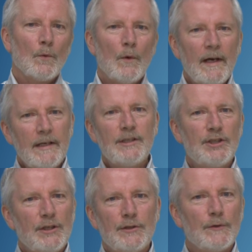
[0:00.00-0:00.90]
Why did
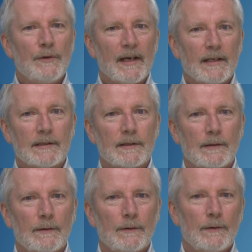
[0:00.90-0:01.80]
she do this?
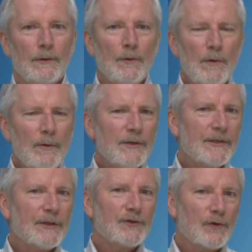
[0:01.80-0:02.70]
What
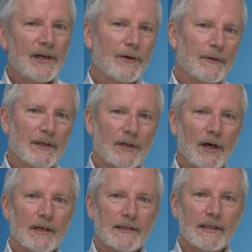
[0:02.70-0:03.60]
was the trigger that
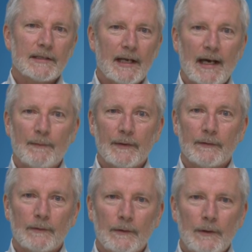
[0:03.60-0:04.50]
caused this to
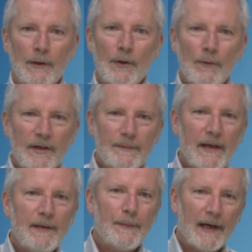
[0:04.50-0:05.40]
happen? What
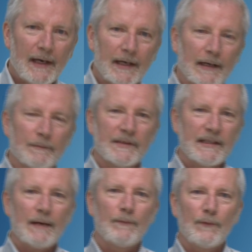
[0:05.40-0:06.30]
made Pam
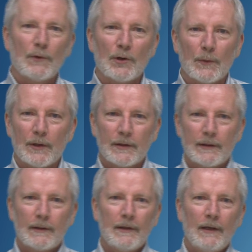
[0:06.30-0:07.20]
step forward?
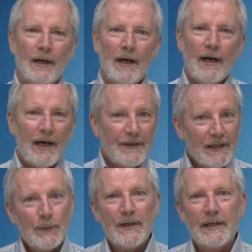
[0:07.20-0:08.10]
I
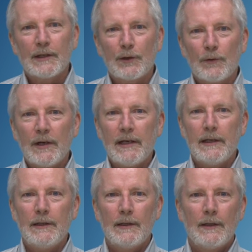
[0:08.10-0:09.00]
think we can
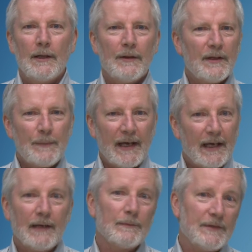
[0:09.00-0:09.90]
agree that
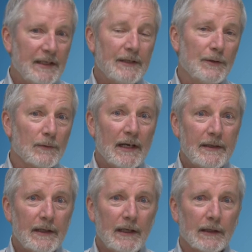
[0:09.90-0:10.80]
Pam did the
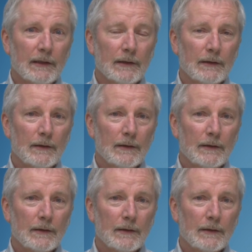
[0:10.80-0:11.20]
right thing.